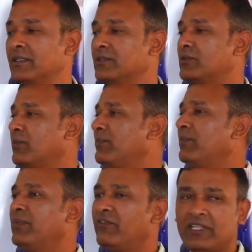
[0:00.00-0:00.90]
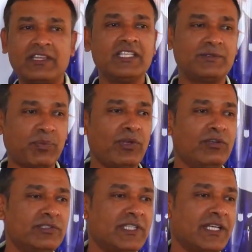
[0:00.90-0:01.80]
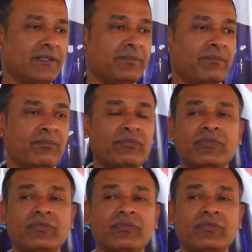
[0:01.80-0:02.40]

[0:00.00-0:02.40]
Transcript: So with this pollution,